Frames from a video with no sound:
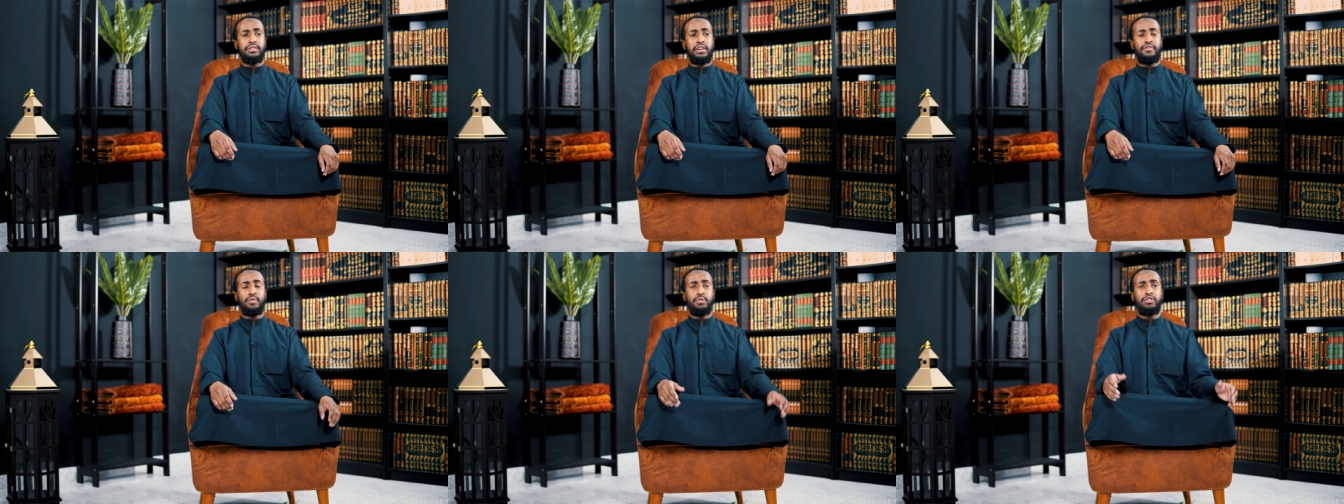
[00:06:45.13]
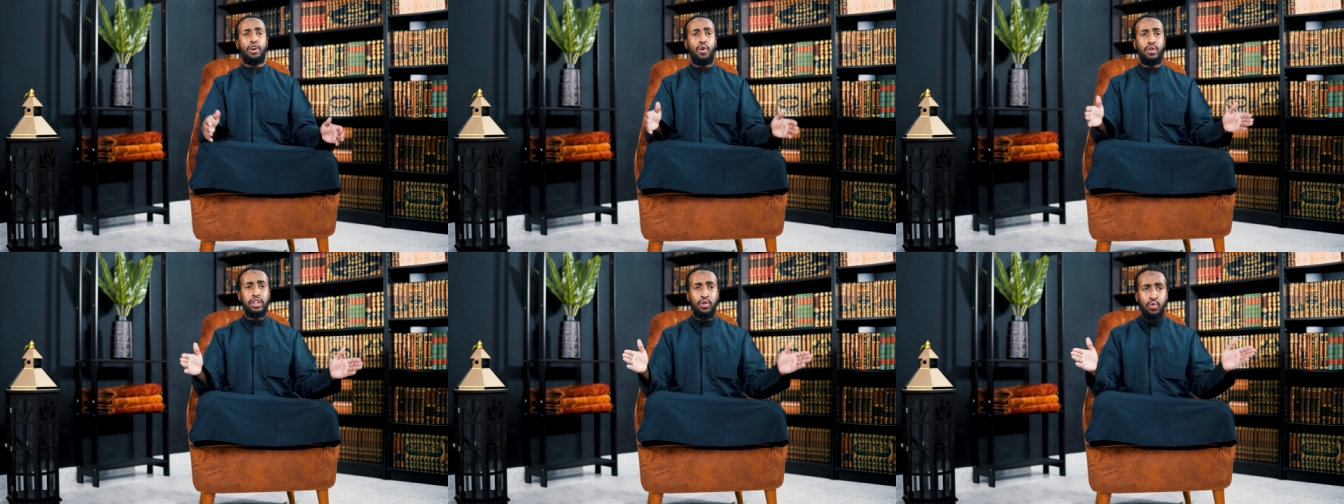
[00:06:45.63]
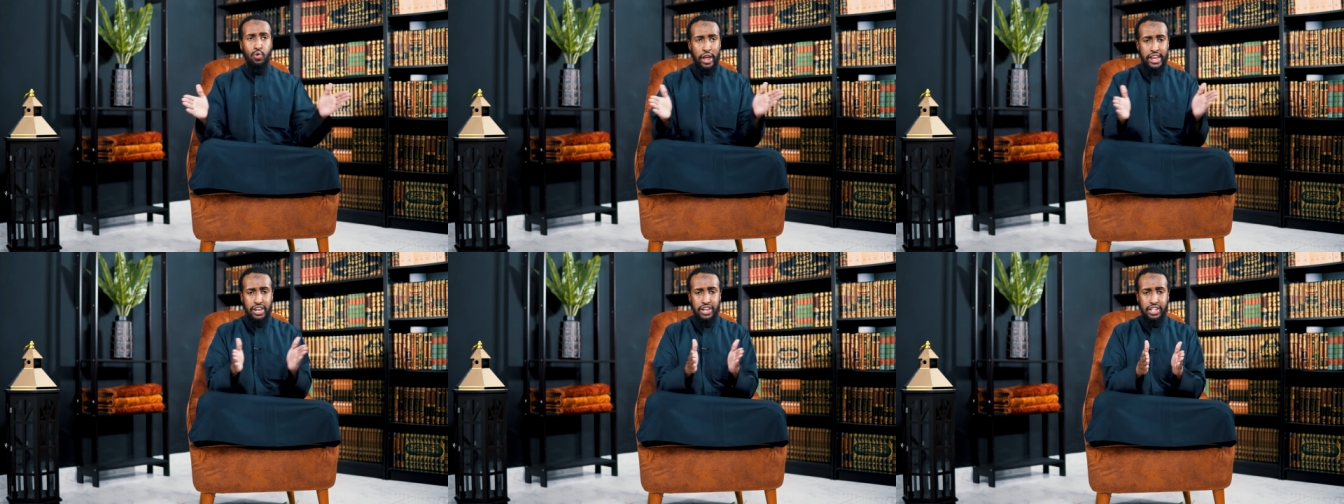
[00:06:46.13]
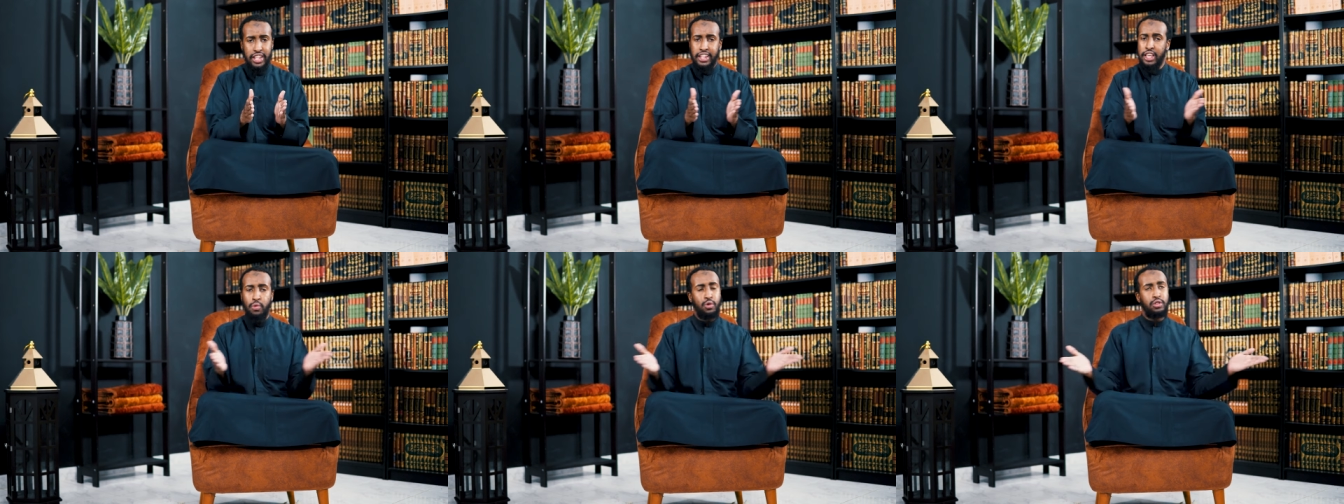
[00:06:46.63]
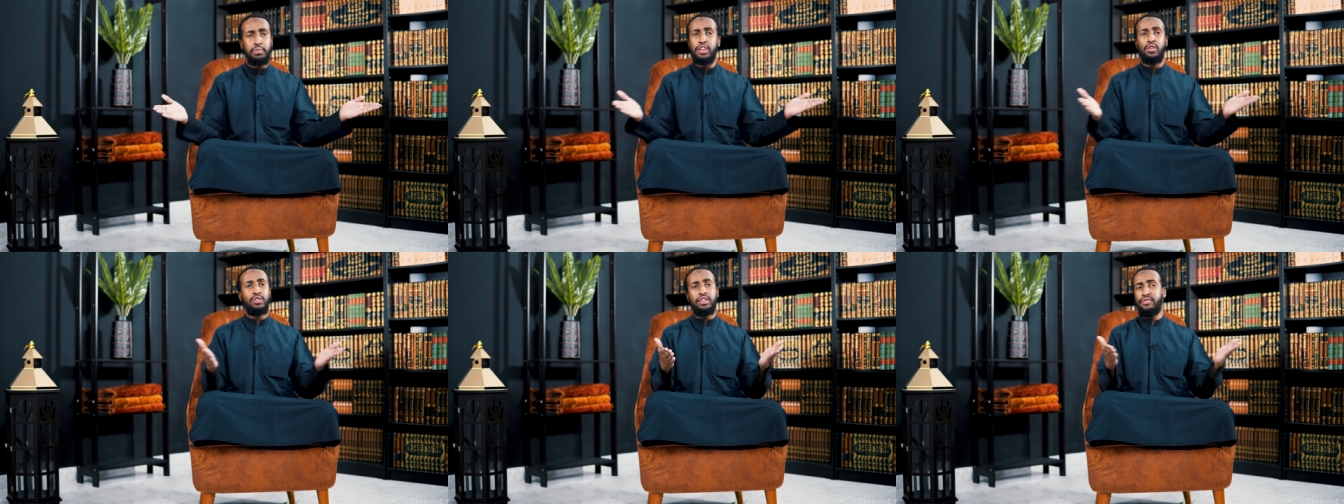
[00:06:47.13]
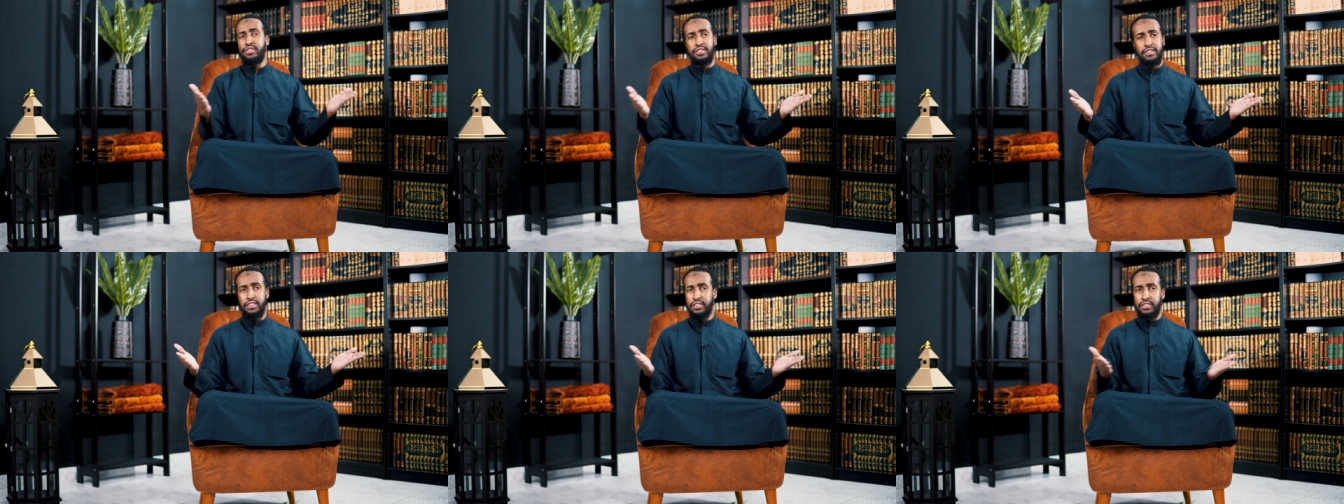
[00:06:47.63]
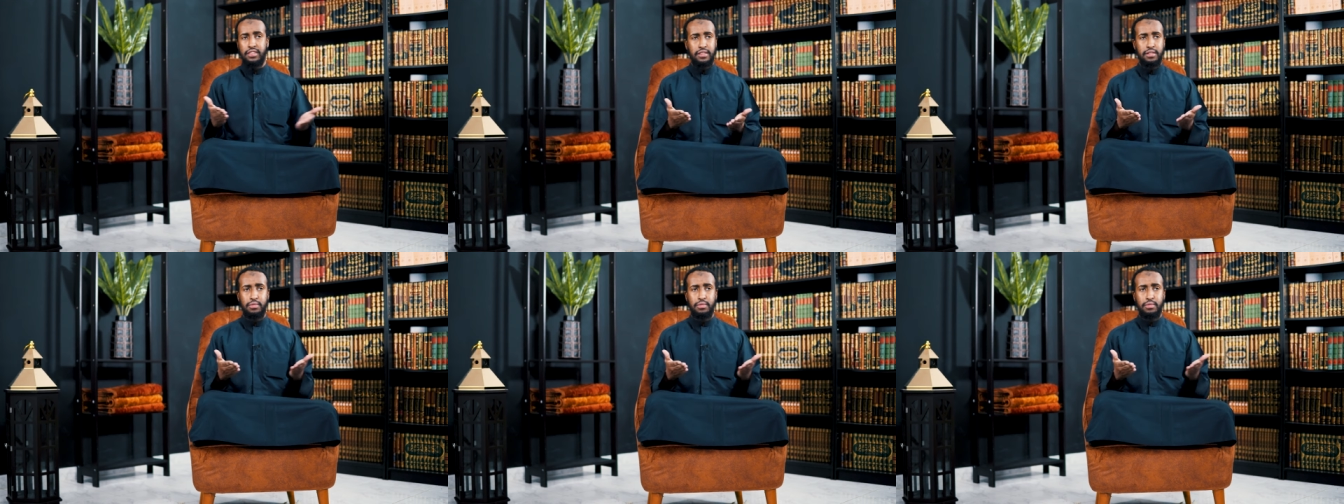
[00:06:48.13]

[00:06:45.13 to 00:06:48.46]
if it was only Quraysh, then there would be no differences.